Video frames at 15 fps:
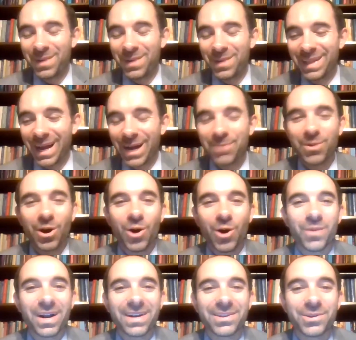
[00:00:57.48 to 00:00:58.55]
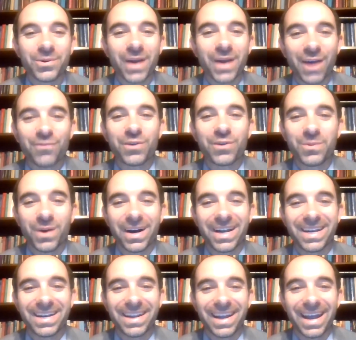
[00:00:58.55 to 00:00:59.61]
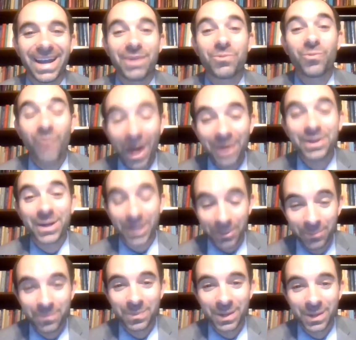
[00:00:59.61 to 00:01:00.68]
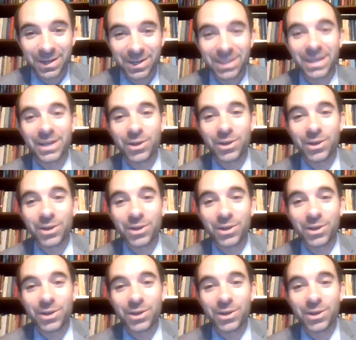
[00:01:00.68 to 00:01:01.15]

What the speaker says: Happy Lag BaOmer to everyone and welcome to the